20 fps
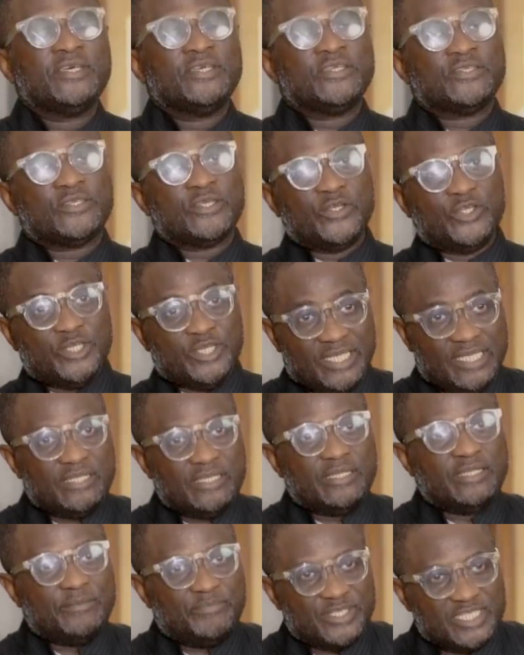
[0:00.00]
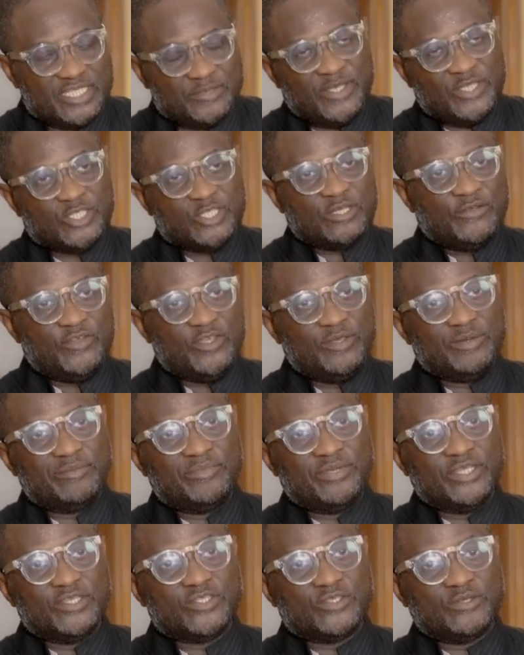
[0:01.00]
So you need the participation of human
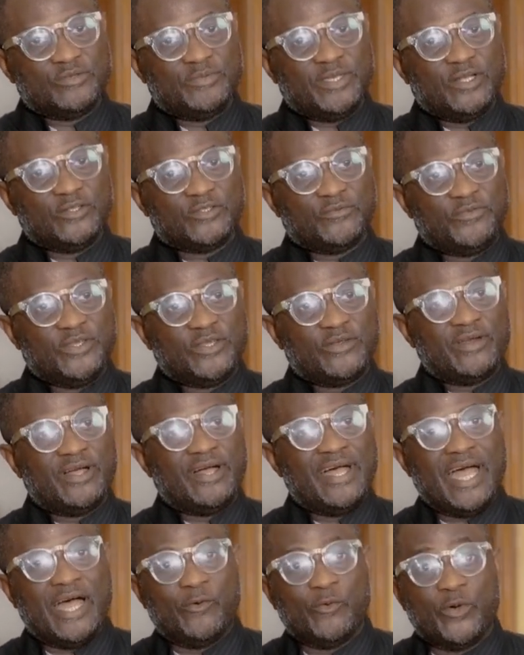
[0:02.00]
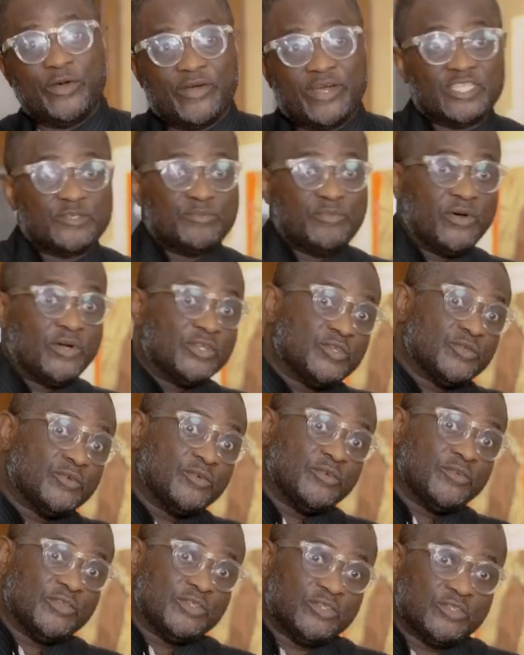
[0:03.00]
beings to be able to figure out how we respond
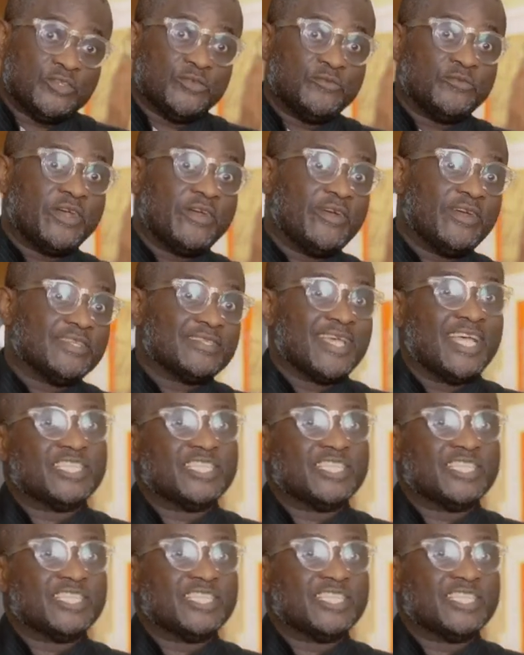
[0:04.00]
to various